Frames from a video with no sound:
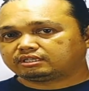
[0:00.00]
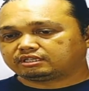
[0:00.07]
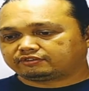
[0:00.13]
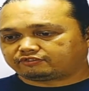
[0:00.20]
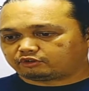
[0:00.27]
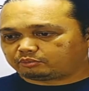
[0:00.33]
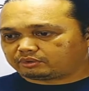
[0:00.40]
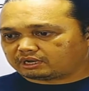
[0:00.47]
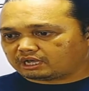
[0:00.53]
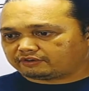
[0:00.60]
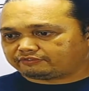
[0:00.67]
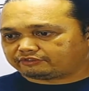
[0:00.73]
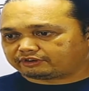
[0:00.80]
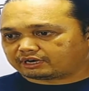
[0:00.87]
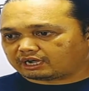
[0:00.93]
The formula
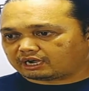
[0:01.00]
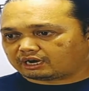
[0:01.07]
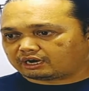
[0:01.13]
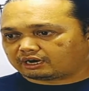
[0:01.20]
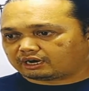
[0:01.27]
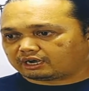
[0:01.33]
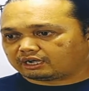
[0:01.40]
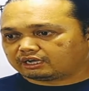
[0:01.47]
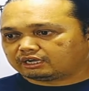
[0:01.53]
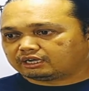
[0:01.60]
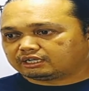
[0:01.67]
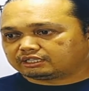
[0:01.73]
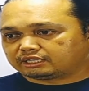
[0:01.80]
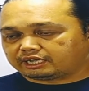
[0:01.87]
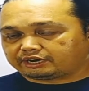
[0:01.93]
for
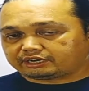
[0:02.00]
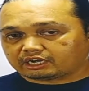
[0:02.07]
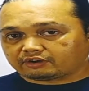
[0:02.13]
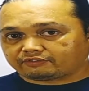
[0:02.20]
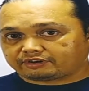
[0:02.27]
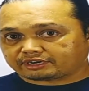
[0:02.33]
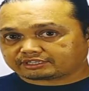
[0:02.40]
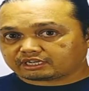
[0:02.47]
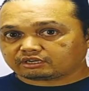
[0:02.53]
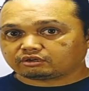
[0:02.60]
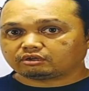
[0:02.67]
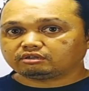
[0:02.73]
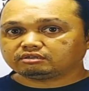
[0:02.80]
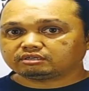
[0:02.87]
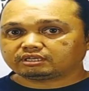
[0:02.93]
the area of a
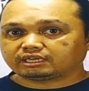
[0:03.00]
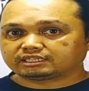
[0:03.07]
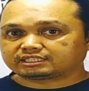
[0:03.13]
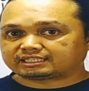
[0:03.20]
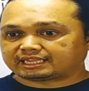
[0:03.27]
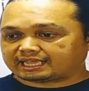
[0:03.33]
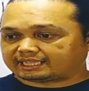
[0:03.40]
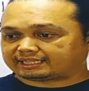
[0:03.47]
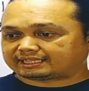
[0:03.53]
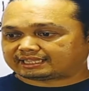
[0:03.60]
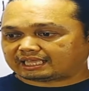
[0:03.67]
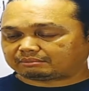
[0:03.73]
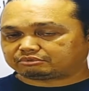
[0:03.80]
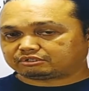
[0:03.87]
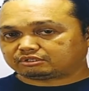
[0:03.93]
rectangle is length
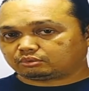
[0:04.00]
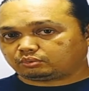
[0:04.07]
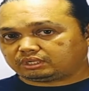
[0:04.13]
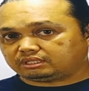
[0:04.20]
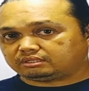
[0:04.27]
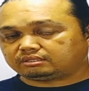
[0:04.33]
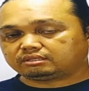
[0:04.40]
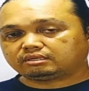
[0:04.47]
times the width,